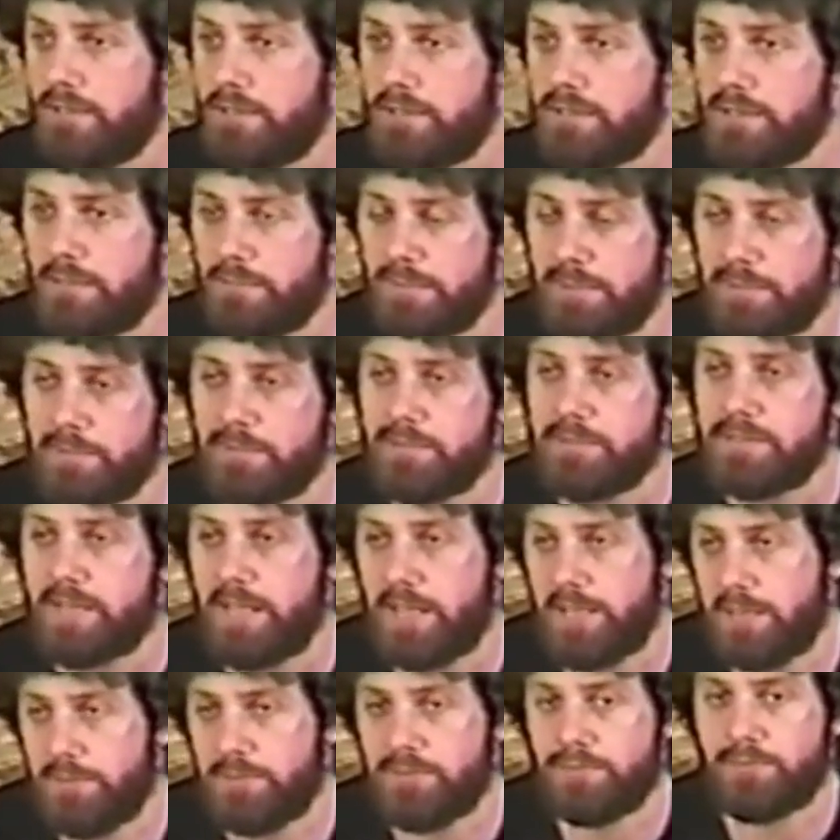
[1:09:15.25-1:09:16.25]
Some people
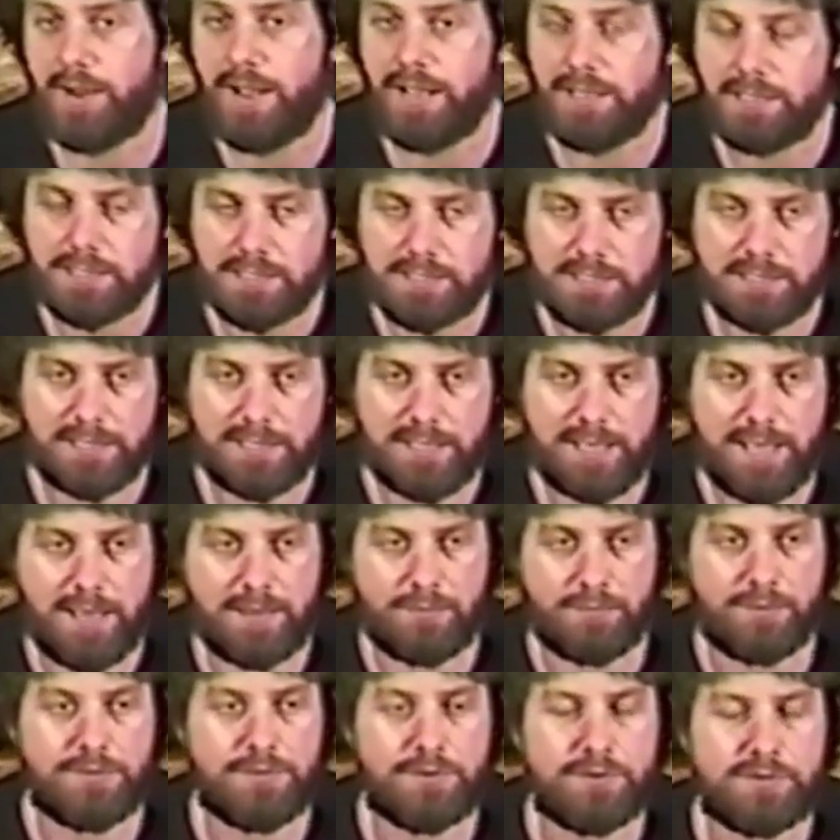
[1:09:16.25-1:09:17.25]
say he was righteously
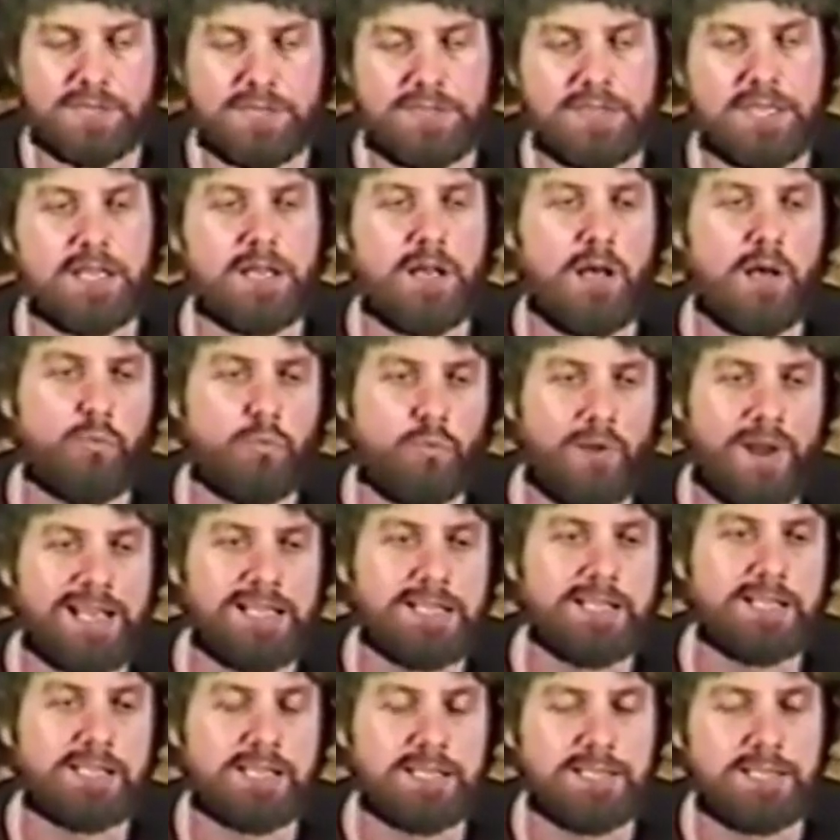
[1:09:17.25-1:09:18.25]
angry. There's a thing called
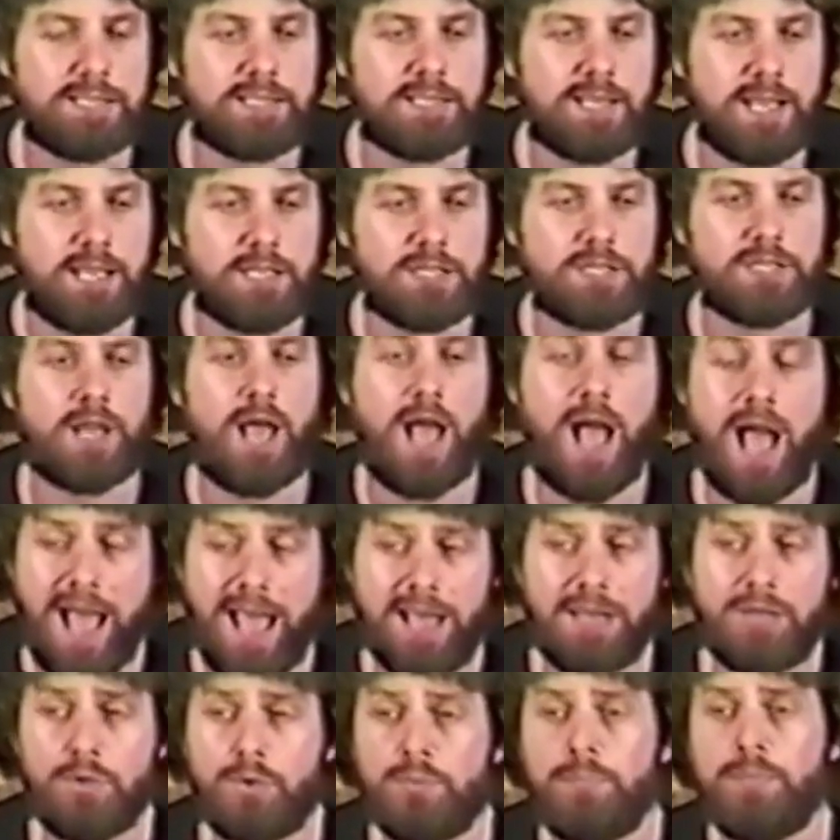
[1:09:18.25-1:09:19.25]
righteous indignation.
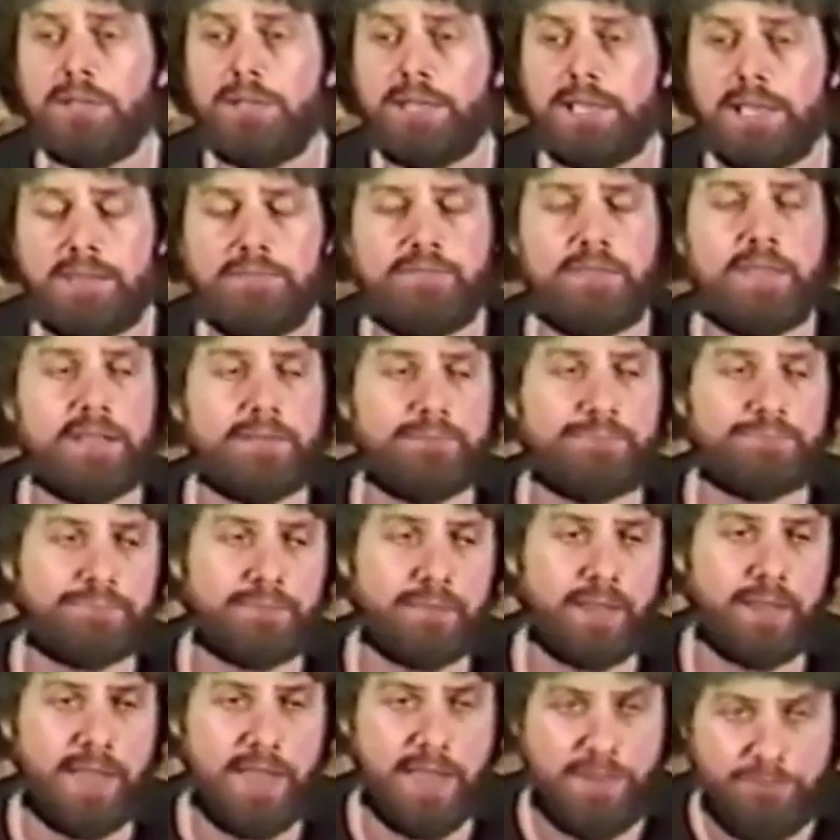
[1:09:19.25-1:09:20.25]
I do believe that
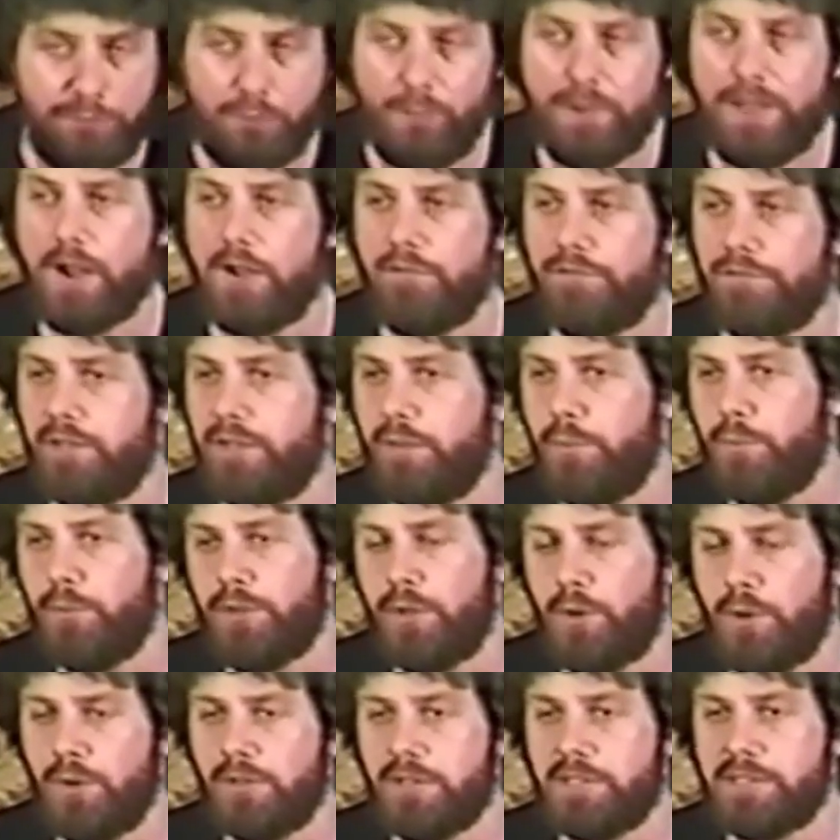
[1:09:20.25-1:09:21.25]
if we are filled
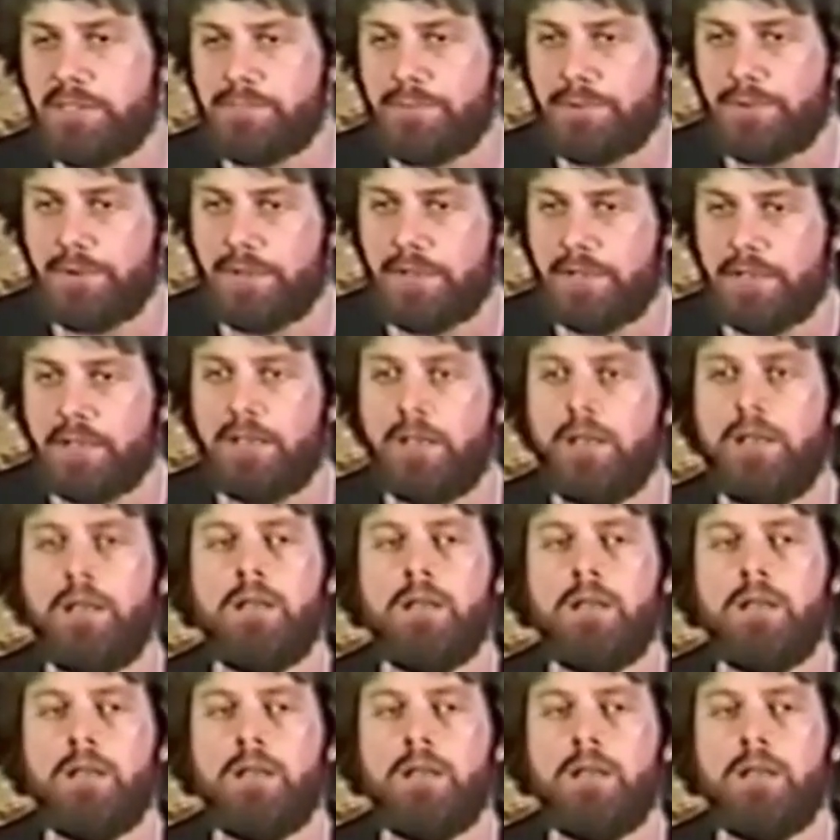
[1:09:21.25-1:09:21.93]
with the Holy Spirit,